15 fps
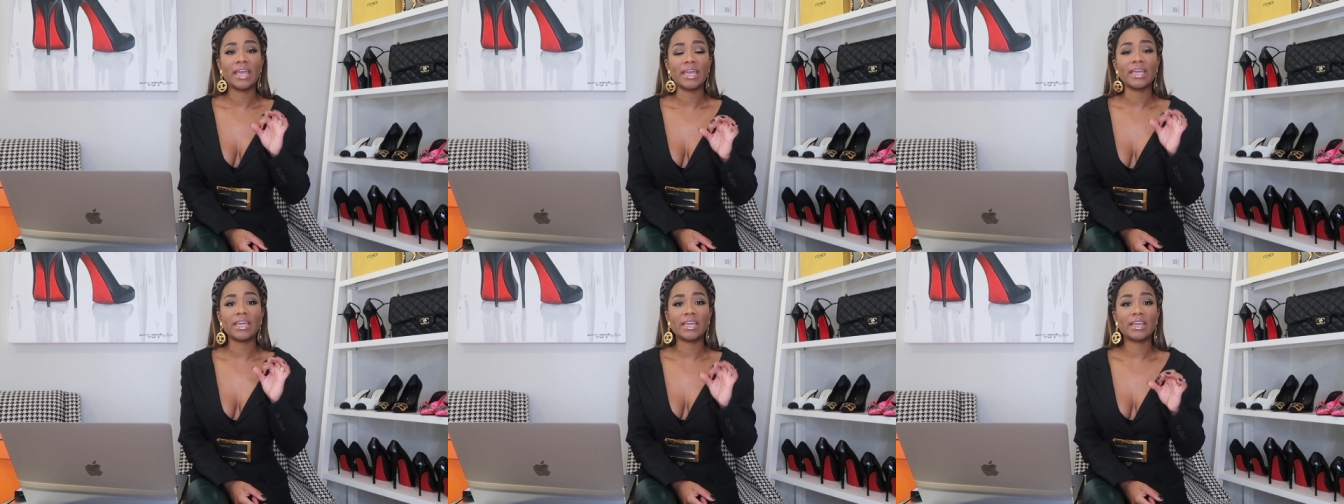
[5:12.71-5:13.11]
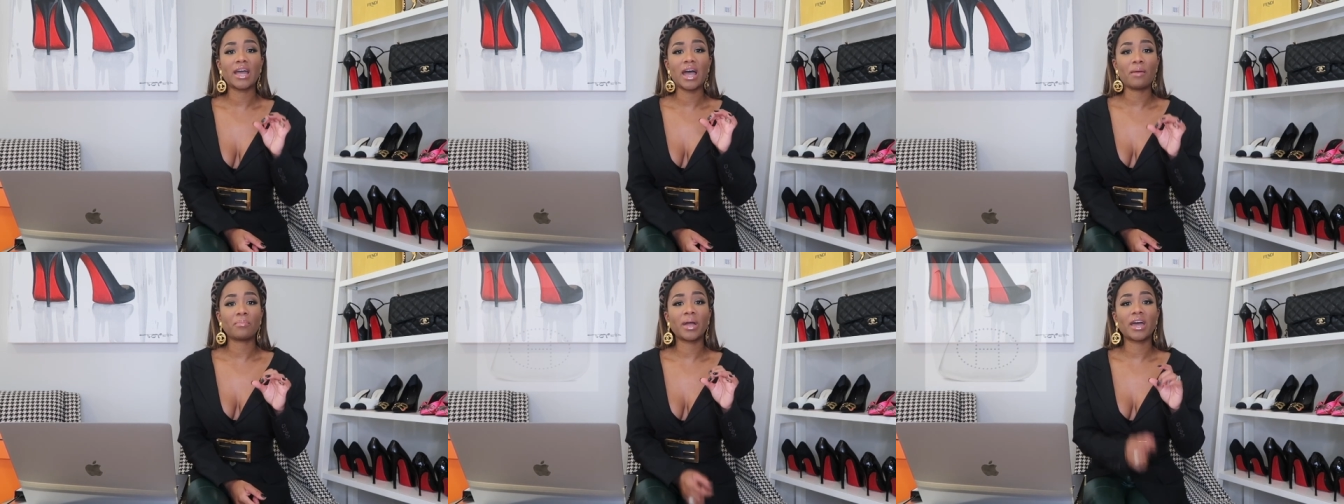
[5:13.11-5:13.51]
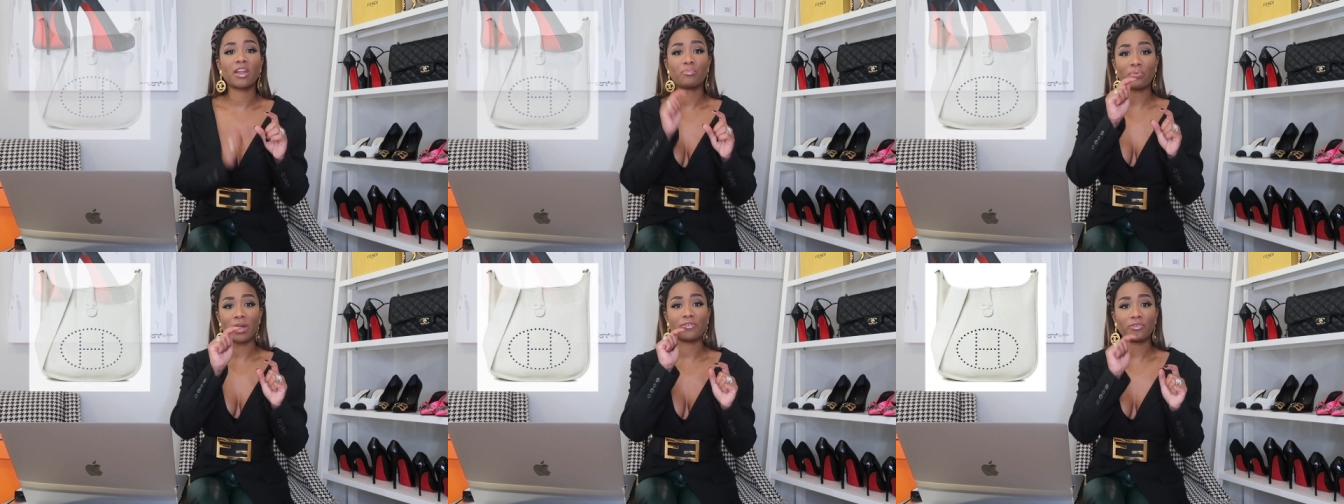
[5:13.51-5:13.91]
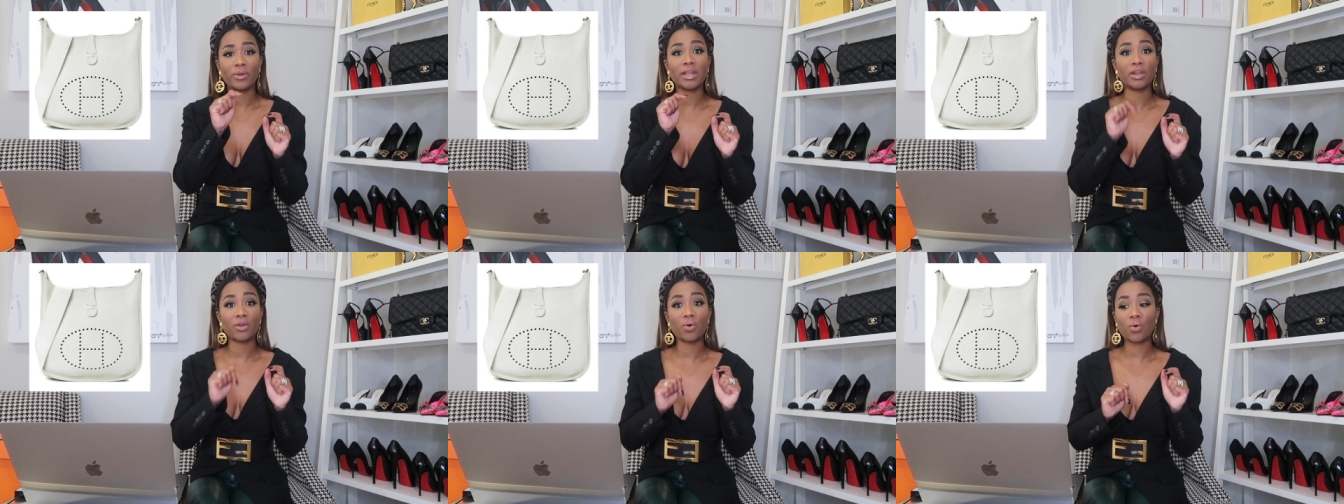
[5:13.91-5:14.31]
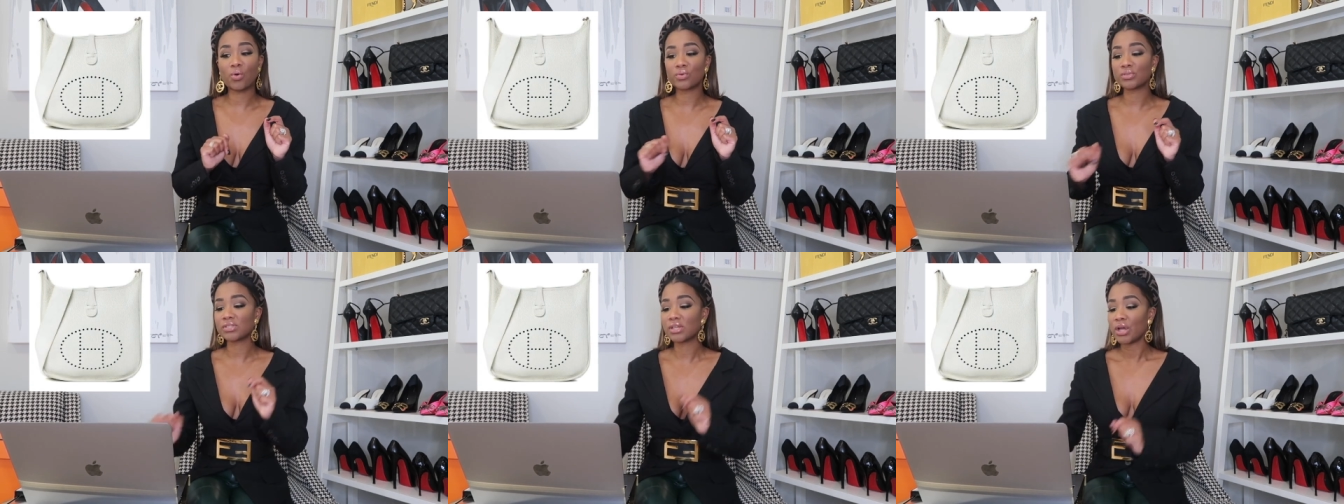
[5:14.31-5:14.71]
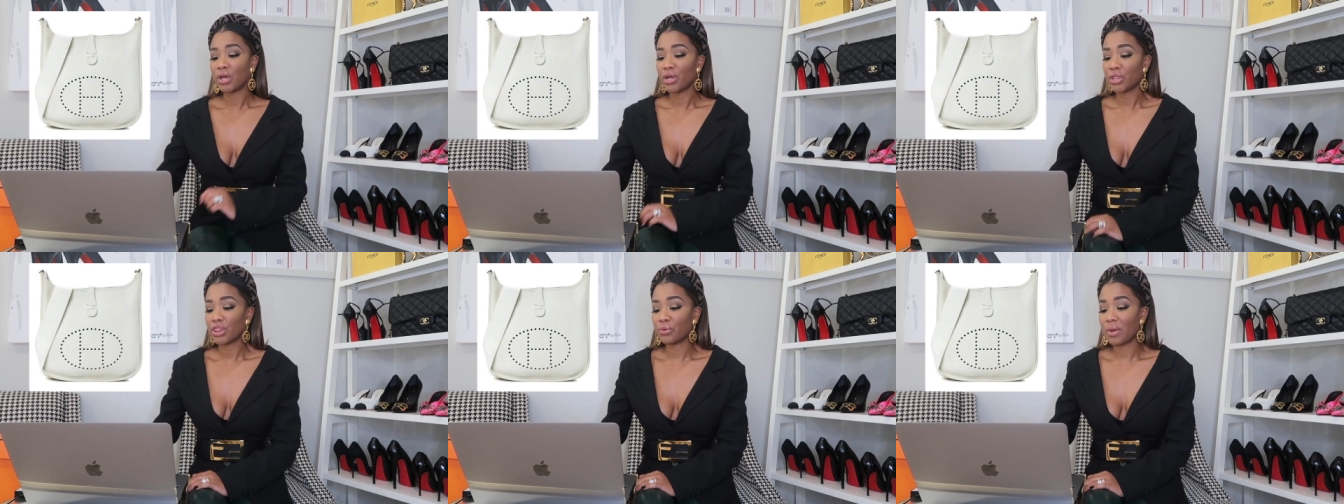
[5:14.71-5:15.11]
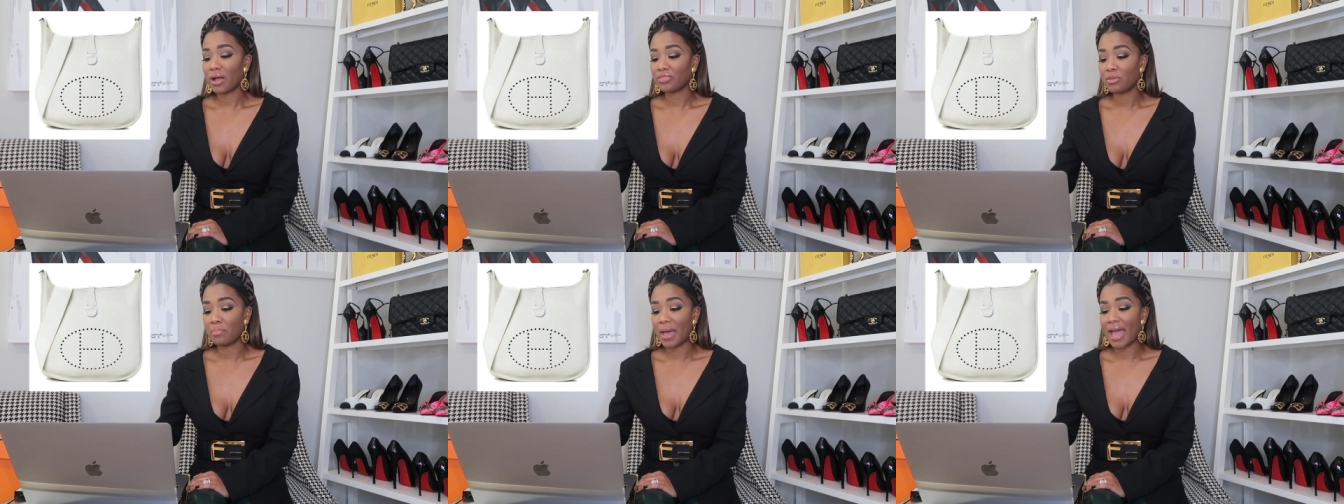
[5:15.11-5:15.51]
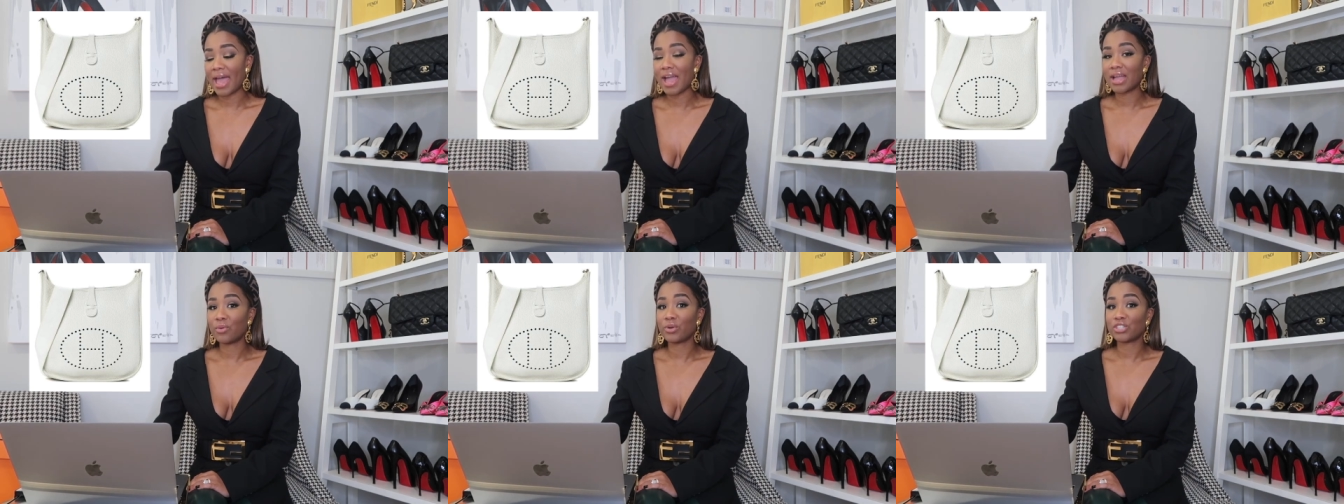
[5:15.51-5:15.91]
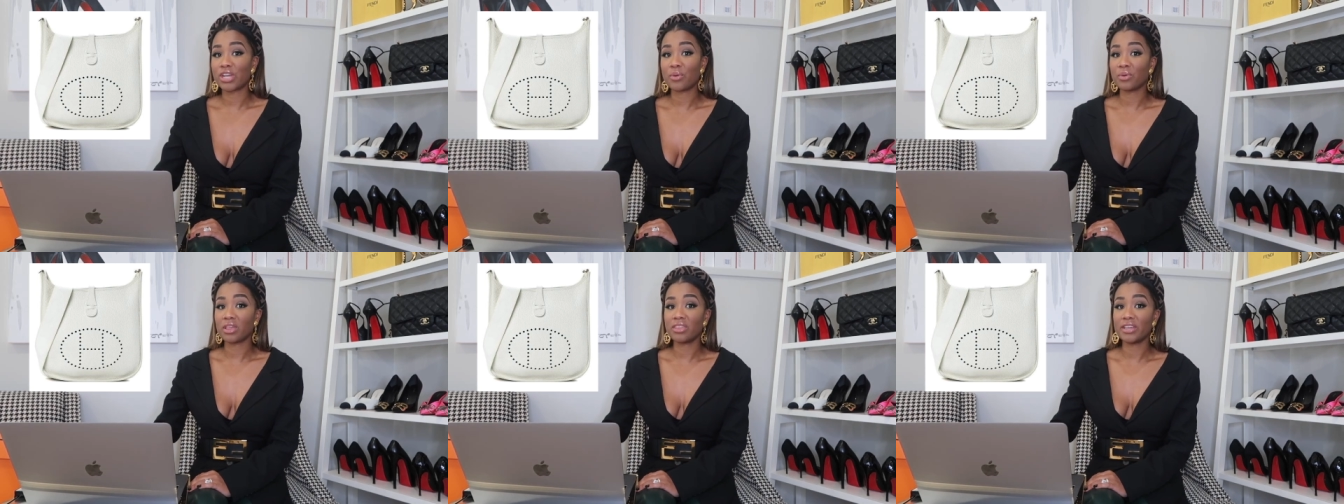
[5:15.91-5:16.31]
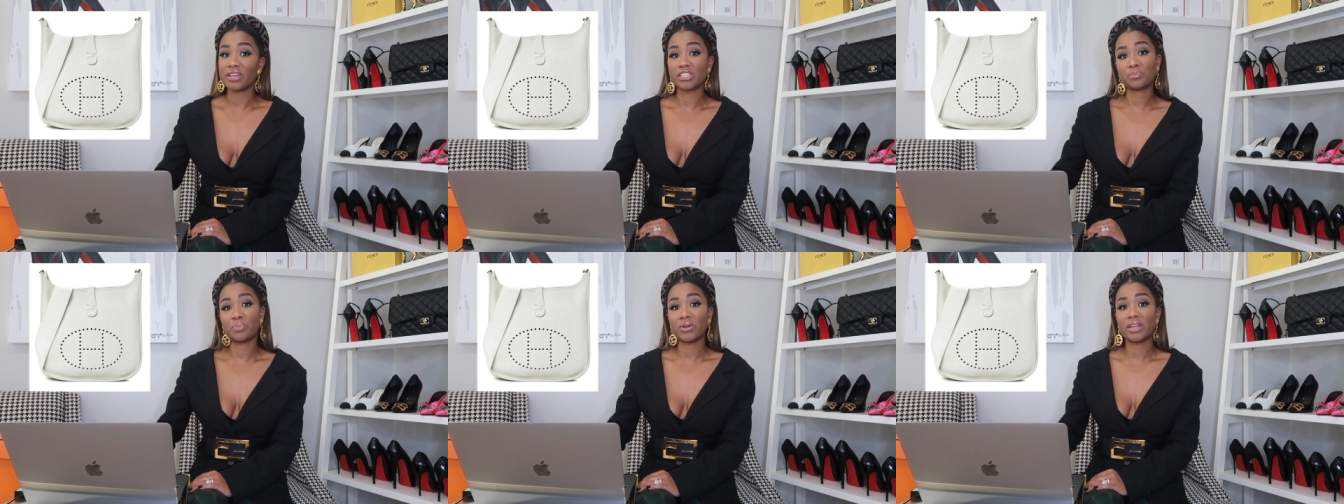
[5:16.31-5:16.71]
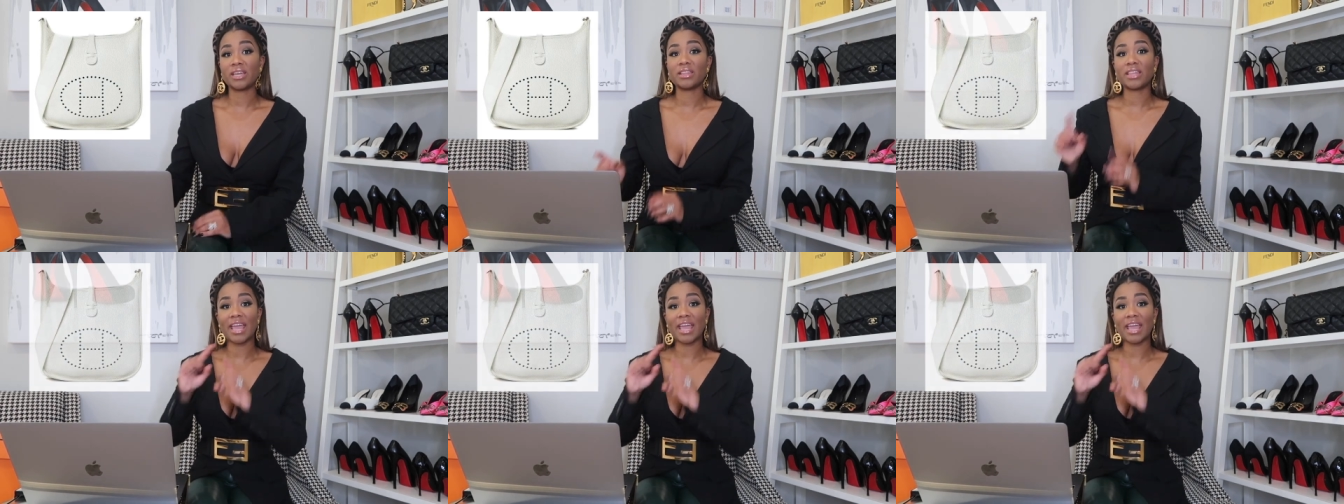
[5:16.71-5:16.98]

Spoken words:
in kind of perforated holes throughout the bag, which I really think is pretty.